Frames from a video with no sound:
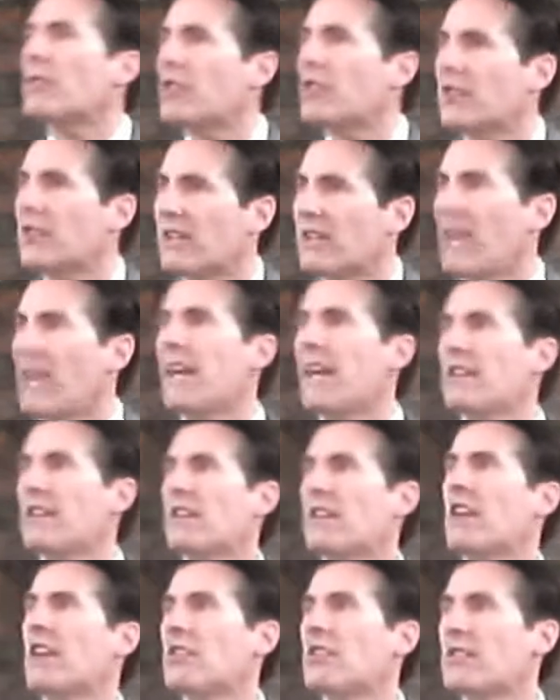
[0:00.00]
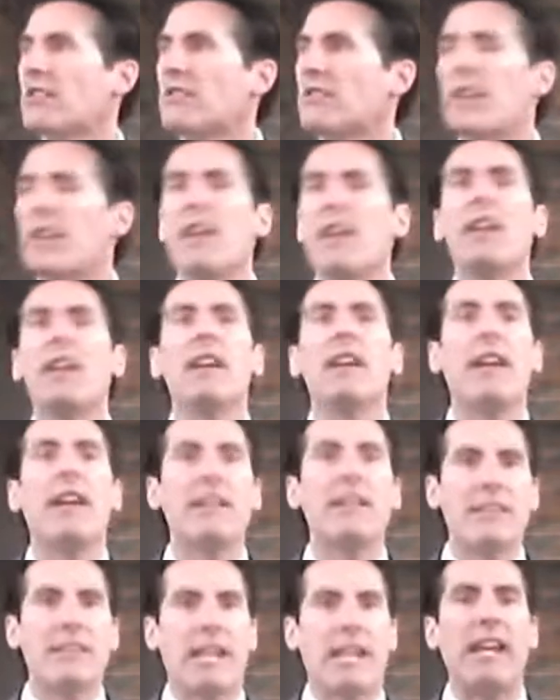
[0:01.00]
your client touches.
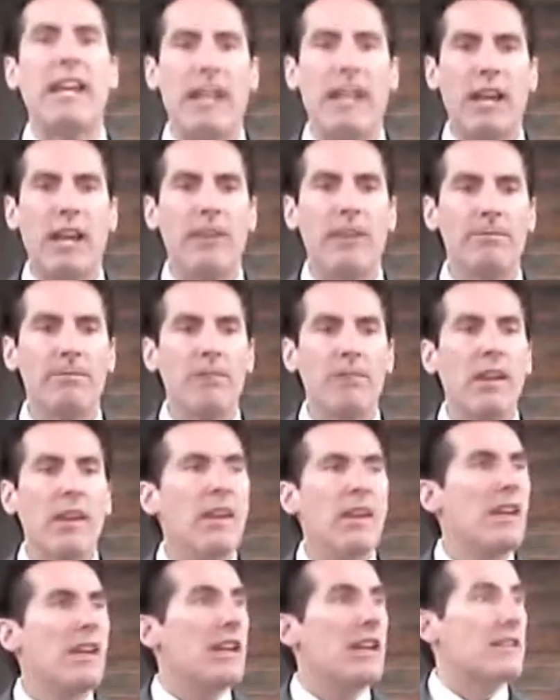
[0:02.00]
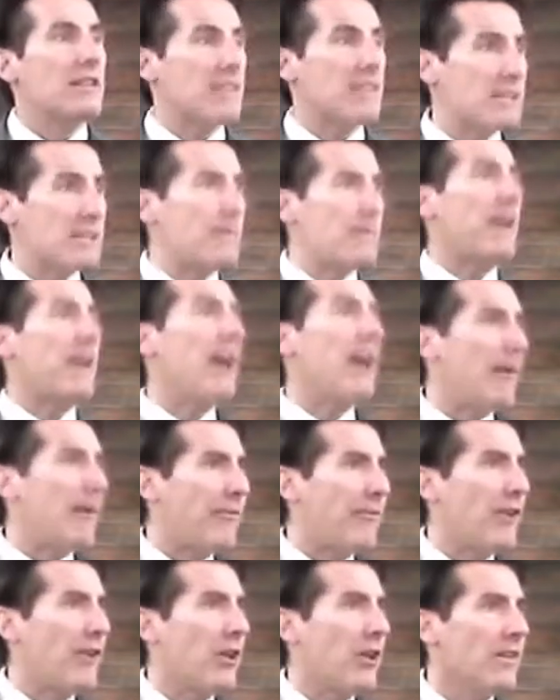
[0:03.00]
It's key. Has this been
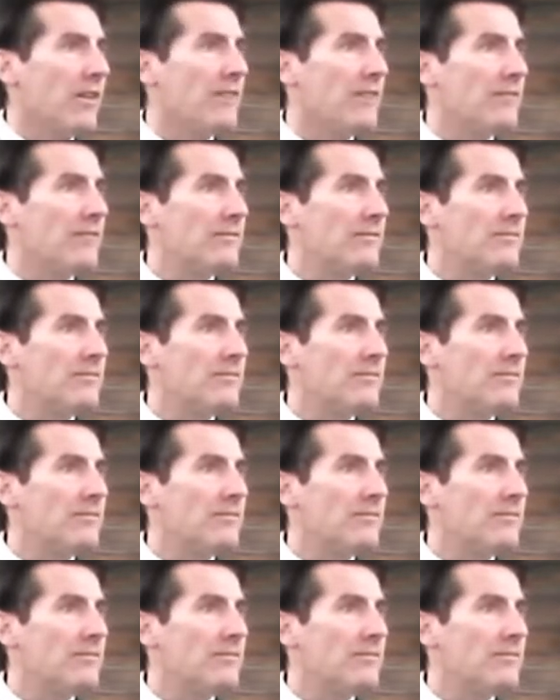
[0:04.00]
helpful?